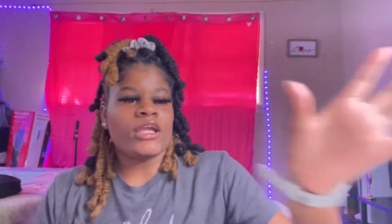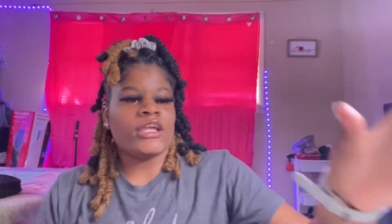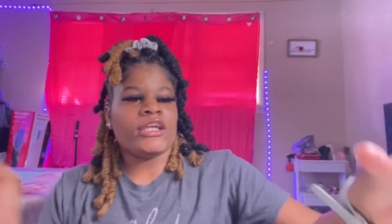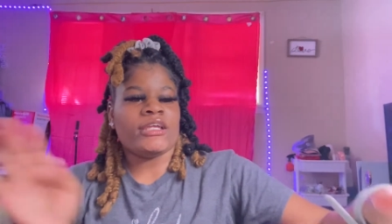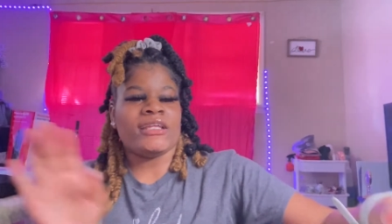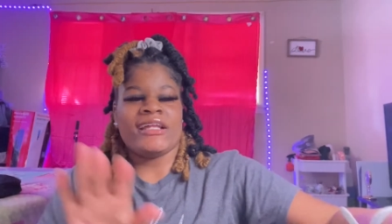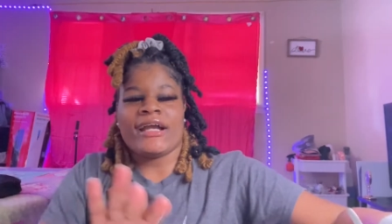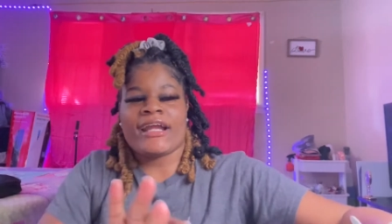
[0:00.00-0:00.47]

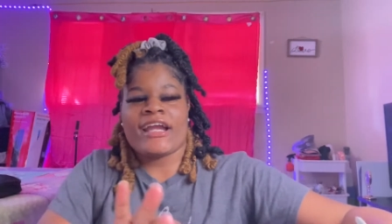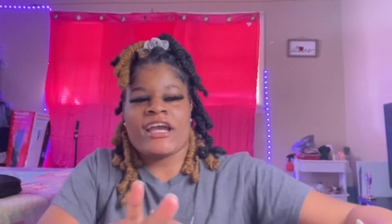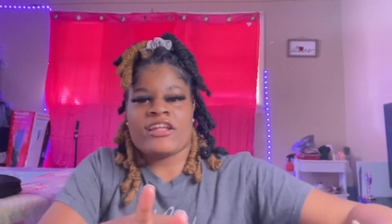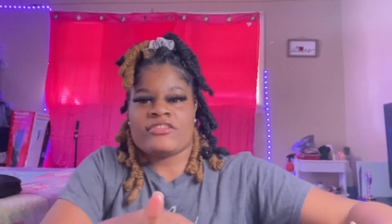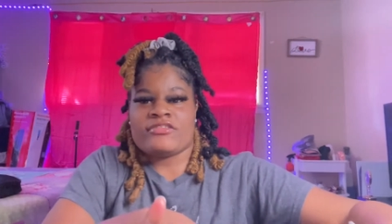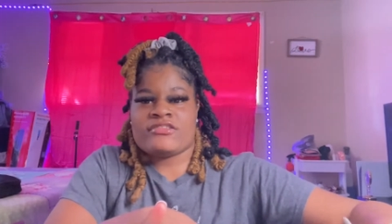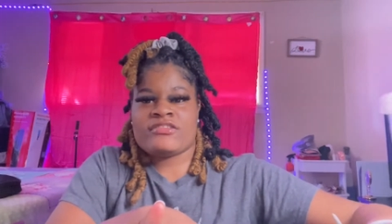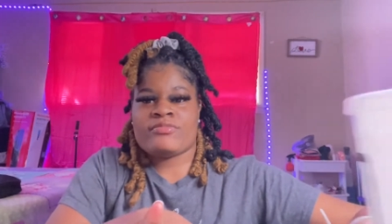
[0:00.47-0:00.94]
And I got
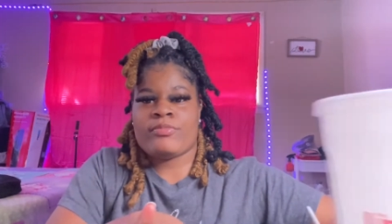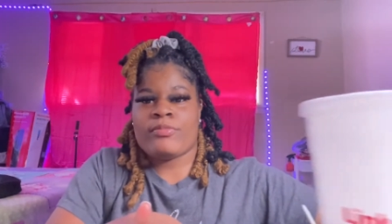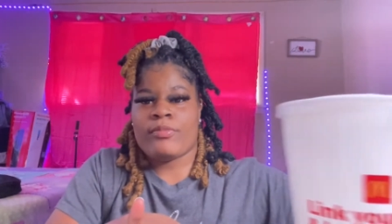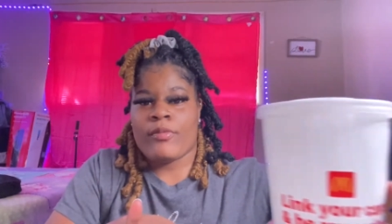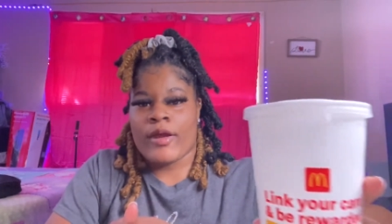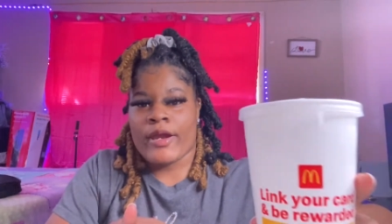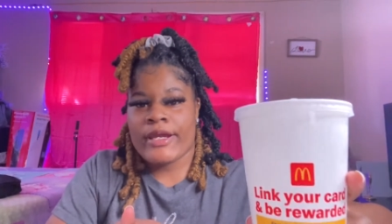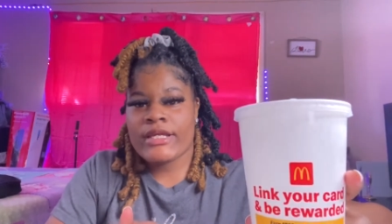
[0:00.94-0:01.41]
a
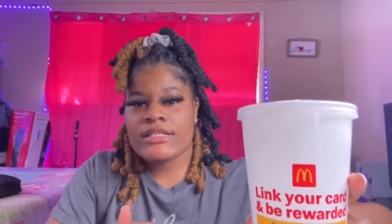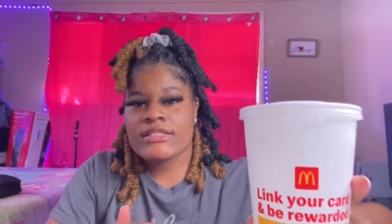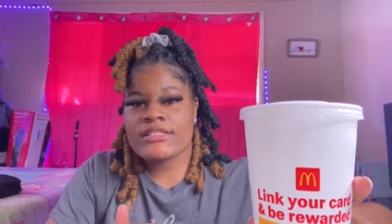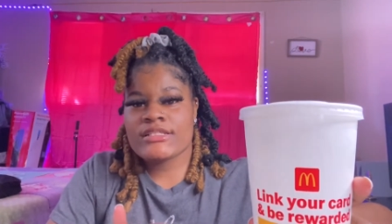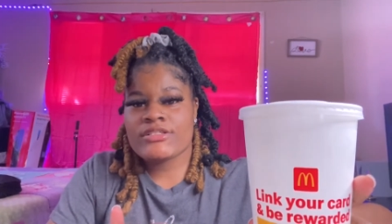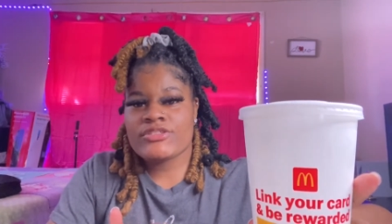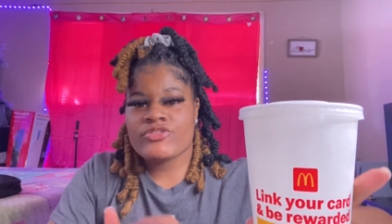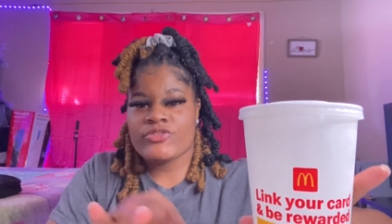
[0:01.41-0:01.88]
Sprite
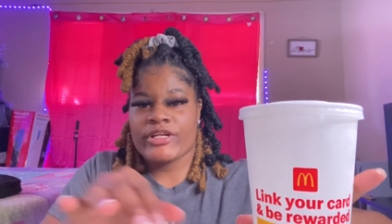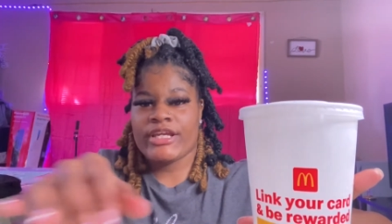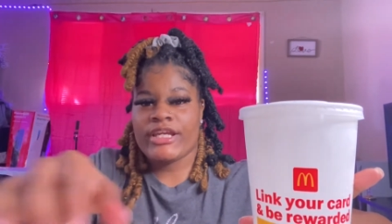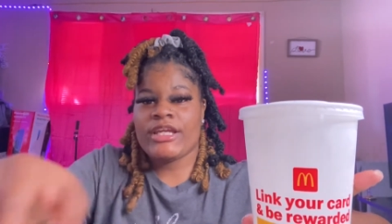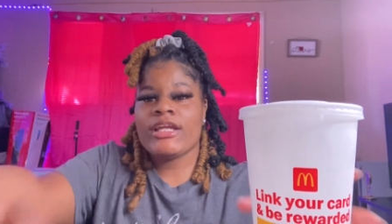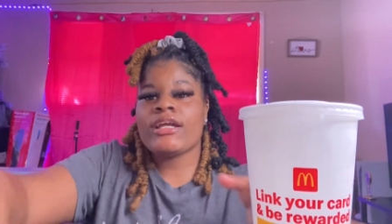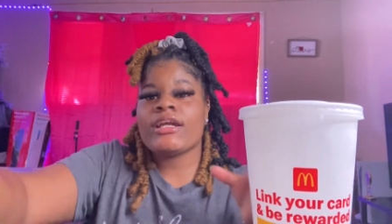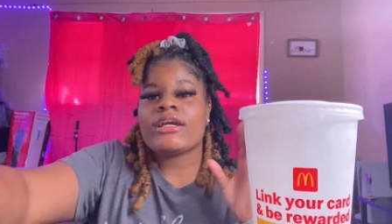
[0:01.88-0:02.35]
to drink.